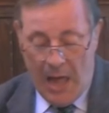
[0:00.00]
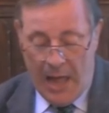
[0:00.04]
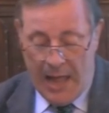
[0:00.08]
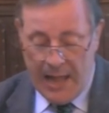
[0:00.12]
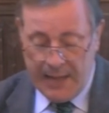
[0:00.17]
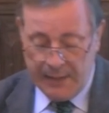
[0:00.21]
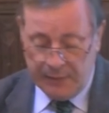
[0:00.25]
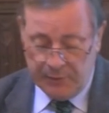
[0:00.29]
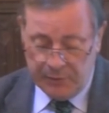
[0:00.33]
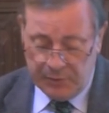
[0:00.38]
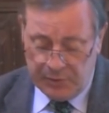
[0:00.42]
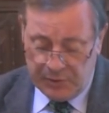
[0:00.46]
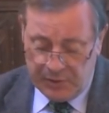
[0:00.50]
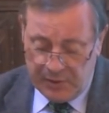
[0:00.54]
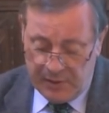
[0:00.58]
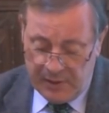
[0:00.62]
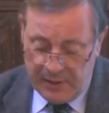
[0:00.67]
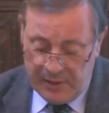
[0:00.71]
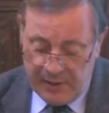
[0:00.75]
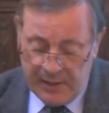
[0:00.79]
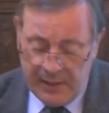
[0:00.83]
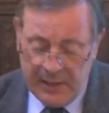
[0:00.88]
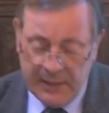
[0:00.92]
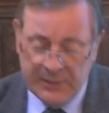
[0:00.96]
And
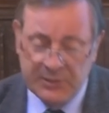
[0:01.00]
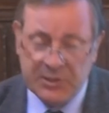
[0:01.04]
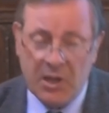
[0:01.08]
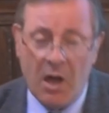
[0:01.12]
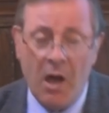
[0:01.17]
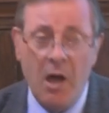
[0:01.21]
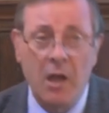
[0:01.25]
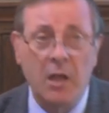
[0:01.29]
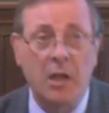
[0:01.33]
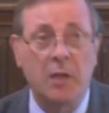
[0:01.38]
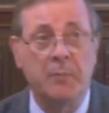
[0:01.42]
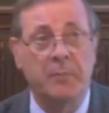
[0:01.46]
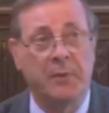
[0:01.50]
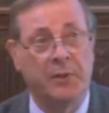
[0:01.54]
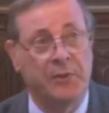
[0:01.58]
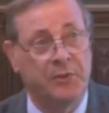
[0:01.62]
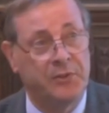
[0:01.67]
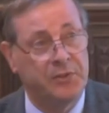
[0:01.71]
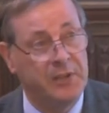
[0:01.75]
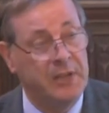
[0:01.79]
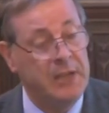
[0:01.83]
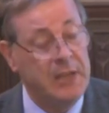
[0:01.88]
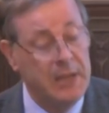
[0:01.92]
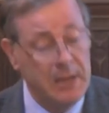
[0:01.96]
his
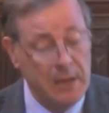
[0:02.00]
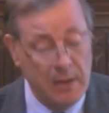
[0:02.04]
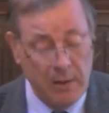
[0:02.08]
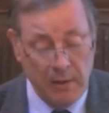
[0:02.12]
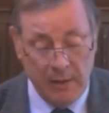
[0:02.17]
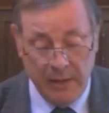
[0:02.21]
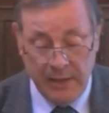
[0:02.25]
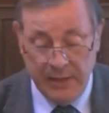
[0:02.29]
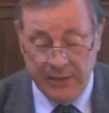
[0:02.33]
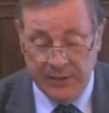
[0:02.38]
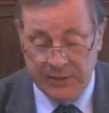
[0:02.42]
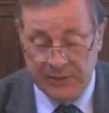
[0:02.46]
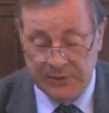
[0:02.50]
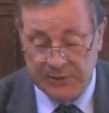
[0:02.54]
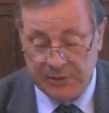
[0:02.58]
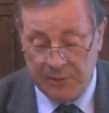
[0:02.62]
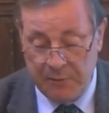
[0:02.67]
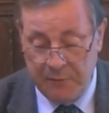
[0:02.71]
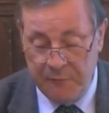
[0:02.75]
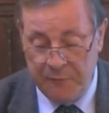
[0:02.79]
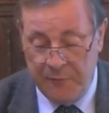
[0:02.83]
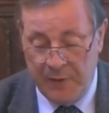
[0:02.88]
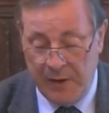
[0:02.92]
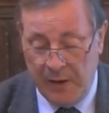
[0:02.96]
argument here is
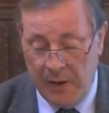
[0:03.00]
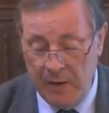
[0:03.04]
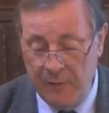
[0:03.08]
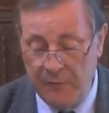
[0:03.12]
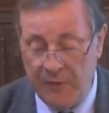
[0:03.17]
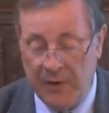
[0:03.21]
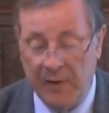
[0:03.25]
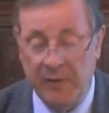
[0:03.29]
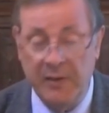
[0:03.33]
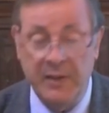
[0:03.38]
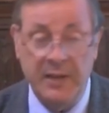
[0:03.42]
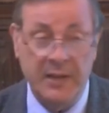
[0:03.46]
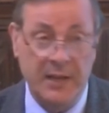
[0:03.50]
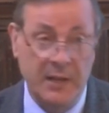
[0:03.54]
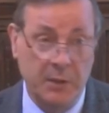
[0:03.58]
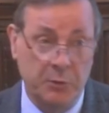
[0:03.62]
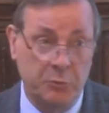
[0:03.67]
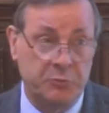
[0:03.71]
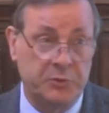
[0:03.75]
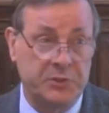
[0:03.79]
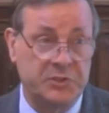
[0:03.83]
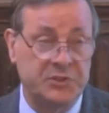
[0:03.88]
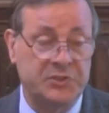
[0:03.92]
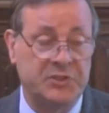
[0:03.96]
very, very
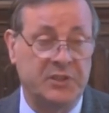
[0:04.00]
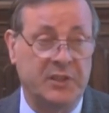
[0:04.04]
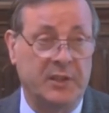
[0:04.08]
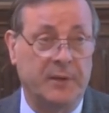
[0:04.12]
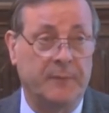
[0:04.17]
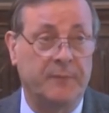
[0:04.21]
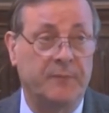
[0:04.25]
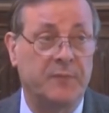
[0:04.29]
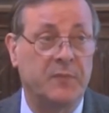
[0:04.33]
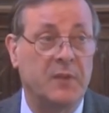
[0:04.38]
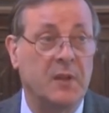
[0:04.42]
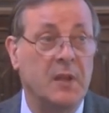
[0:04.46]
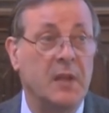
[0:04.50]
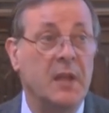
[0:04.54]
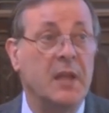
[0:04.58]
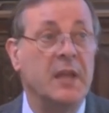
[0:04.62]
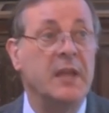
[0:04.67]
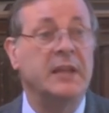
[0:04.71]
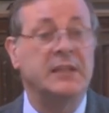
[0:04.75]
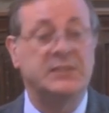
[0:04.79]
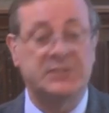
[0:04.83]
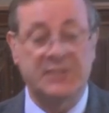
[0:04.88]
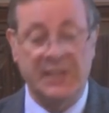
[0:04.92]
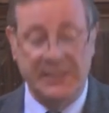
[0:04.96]
interesting.
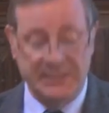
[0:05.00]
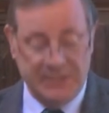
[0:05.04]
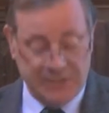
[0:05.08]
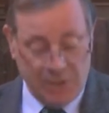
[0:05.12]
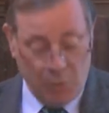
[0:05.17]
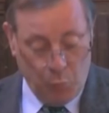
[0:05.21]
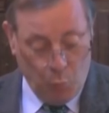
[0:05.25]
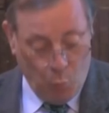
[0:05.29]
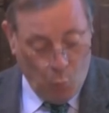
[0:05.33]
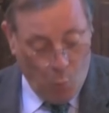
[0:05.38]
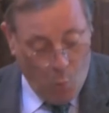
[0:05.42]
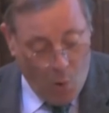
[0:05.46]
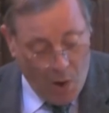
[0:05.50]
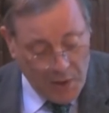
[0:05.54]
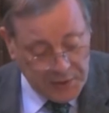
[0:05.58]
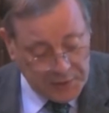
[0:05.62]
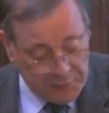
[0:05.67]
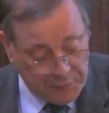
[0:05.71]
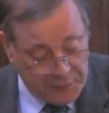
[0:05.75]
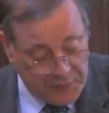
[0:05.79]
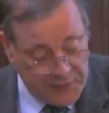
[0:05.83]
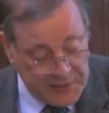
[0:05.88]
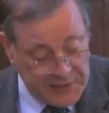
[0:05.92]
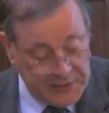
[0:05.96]
He says that one
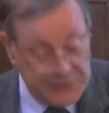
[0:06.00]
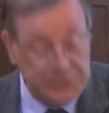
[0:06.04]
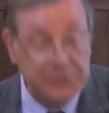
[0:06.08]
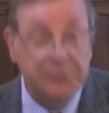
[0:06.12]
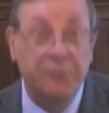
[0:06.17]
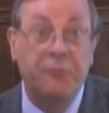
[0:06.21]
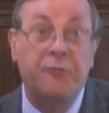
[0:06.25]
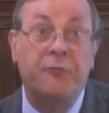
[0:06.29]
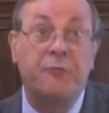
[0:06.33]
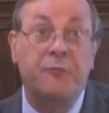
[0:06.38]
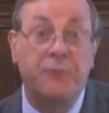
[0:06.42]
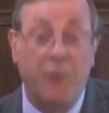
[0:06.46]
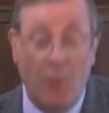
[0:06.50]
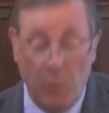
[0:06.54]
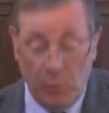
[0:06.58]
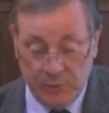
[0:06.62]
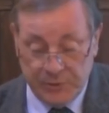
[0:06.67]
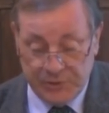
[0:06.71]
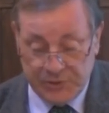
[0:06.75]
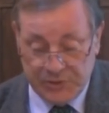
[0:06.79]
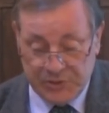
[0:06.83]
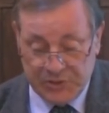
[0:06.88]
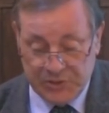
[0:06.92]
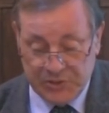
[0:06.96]
of these
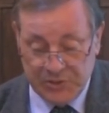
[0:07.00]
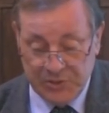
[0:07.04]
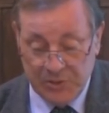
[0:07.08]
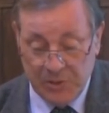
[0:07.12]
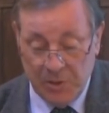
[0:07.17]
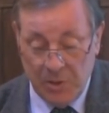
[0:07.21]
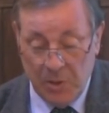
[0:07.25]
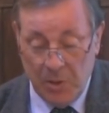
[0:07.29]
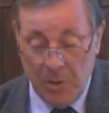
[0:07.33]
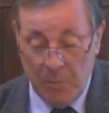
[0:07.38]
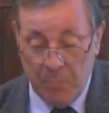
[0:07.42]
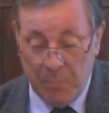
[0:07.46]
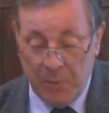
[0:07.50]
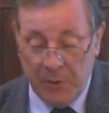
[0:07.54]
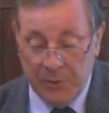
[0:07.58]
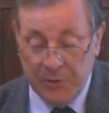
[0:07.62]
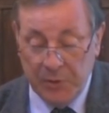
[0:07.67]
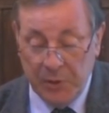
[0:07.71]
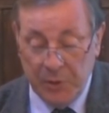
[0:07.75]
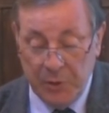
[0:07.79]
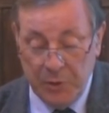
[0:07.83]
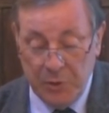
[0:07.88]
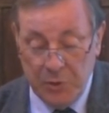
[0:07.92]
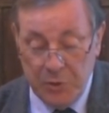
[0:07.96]
false
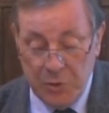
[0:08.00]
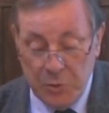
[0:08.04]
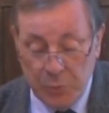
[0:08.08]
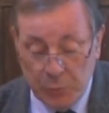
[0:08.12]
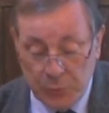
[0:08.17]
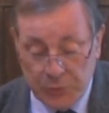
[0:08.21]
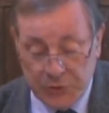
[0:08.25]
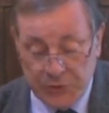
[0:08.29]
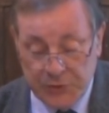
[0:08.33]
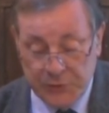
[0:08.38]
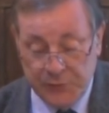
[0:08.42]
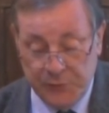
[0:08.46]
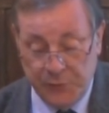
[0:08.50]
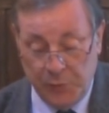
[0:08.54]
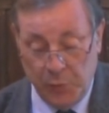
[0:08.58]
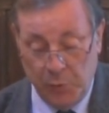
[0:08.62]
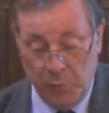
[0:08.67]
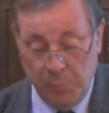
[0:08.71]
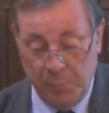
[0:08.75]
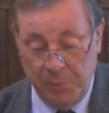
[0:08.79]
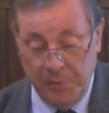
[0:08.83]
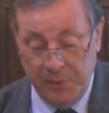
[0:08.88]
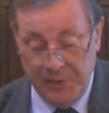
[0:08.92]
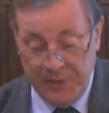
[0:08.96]
but
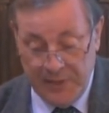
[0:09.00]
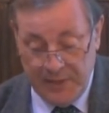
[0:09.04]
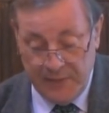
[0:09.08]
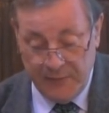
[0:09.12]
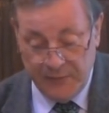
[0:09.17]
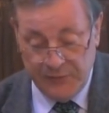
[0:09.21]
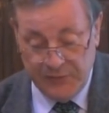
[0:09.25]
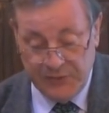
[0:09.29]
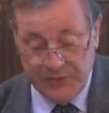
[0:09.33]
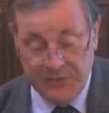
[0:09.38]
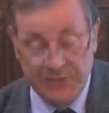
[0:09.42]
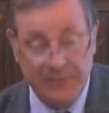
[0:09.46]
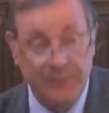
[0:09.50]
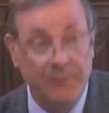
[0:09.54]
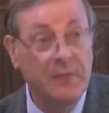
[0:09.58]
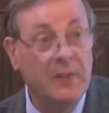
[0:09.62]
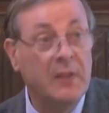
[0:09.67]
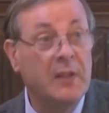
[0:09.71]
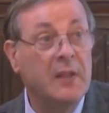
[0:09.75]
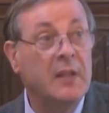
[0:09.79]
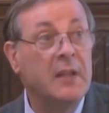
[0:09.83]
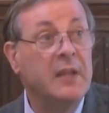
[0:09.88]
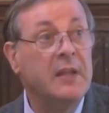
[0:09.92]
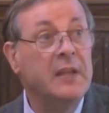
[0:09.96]
useful beliefs
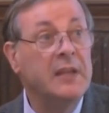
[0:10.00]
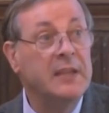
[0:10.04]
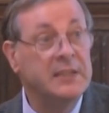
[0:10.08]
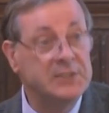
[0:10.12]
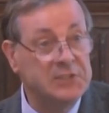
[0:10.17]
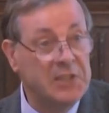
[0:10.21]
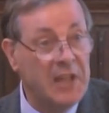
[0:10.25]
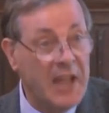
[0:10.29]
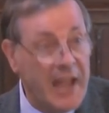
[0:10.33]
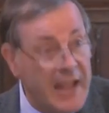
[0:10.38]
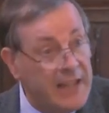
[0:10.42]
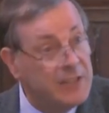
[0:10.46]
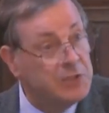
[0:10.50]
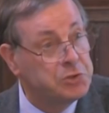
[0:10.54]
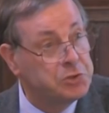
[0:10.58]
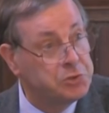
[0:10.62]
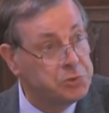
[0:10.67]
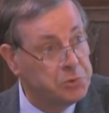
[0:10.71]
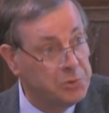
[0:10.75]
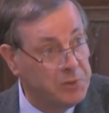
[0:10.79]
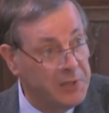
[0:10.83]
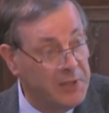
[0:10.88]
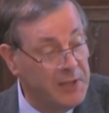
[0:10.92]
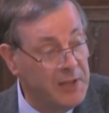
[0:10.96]
is that
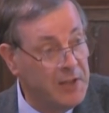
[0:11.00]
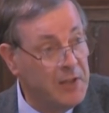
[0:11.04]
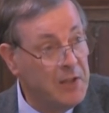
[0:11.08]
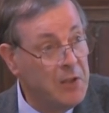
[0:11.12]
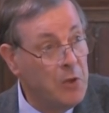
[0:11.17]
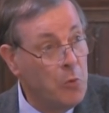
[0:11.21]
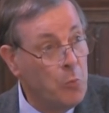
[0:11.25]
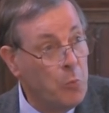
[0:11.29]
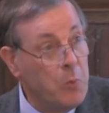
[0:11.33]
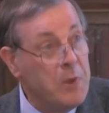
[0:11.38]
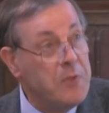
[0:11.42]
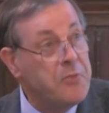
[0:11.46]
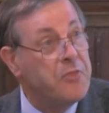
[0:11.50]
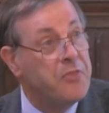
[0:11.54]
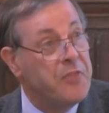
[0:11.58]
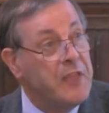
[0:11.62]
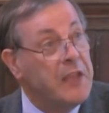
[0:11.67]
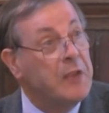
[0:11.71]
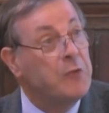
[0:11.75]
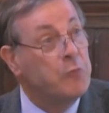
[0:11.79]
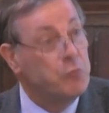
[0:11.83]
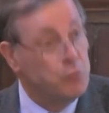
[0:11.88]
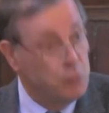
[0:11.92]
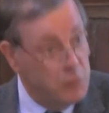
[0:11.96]
actually we
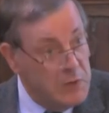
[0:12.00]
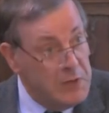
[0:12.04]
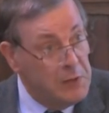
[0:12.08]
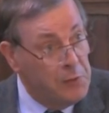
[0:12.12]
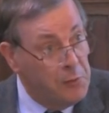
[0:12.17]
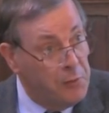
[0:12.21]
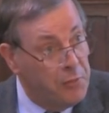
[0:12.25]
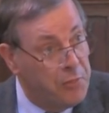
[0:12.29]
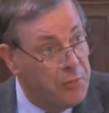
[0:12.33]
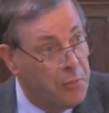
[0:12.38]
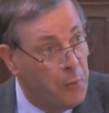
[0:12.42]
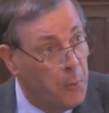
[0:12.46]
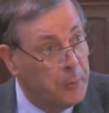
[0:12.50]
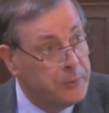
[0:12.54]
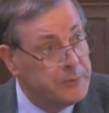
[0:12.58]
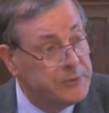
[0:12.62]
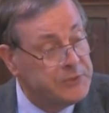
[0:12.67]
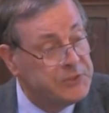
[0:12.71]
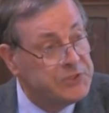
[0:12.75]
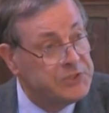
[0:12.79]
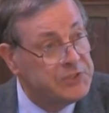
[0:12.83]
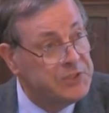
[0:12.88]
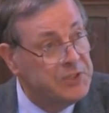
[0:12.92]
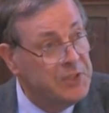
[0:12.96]
think real
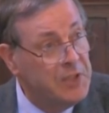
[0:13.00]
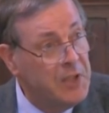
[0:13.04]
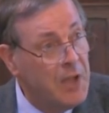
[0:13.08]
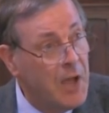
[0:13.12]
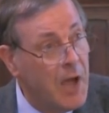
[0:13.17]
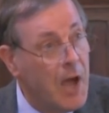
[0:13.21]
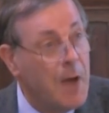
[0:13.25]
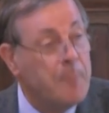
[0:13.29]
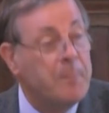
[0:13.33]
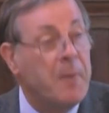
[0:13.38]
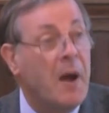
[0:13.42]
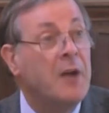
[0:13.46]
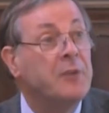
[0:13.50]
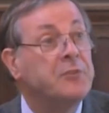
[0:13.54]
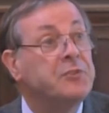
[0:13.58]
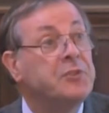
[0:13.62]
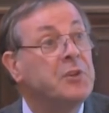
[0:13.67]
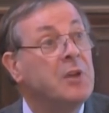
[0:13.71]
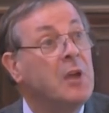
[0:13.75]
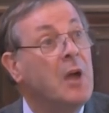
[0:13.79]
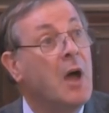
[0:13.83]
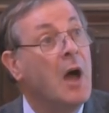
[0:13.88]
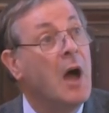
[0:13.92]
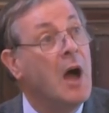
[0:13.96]
thoughts
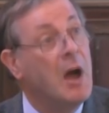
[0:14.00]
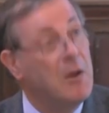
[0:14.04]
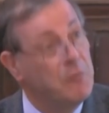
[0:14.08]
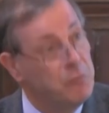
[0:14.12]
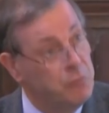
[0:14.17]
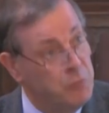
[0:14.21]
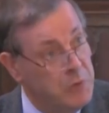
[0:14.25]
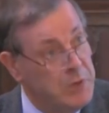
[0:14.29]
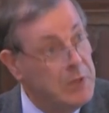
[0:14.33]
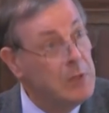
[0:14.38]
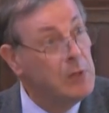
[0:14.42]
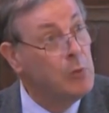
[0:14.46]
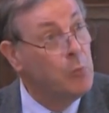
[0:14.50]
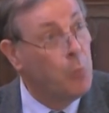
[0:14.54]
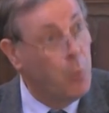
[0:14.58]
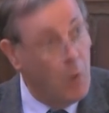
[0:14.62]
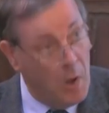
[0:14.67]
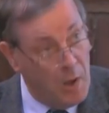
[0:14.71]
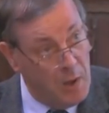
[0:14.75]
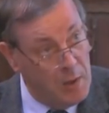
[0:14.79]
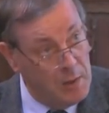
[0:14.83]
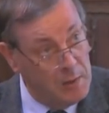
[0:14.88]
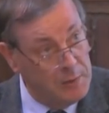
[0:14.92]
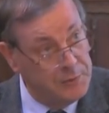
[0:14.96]
about a real
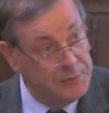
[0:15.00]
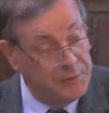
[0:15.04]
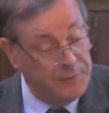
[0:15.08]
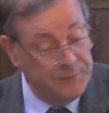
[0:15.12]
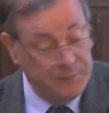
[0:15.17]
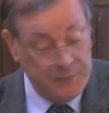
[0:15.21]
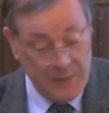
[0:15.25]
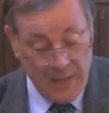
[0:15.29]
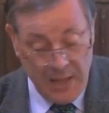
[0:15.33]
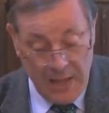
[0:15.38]
world,